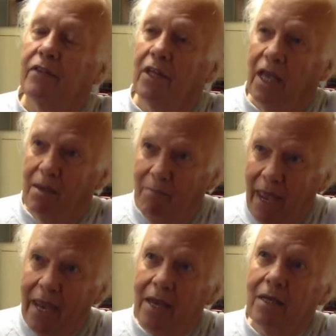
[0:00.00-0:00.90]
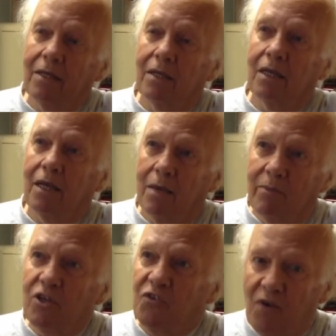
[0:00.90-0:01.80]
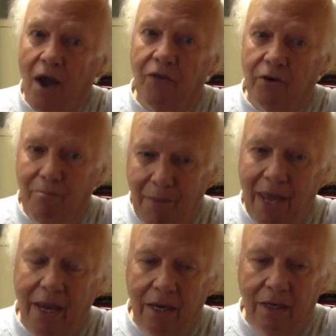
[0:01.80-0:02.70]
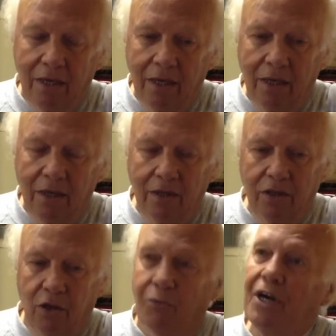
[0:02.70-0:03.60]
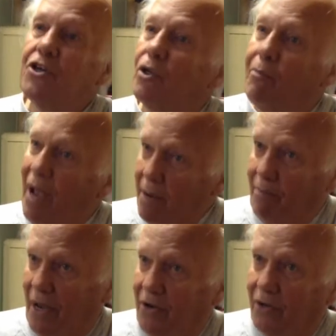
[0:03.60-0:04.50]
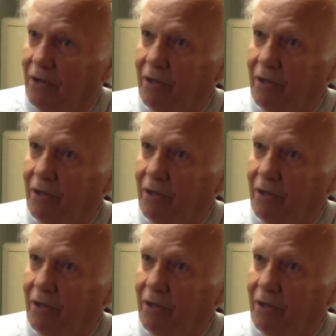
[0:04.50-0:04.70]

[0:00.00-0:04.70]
Him and his father made the original pipe bender.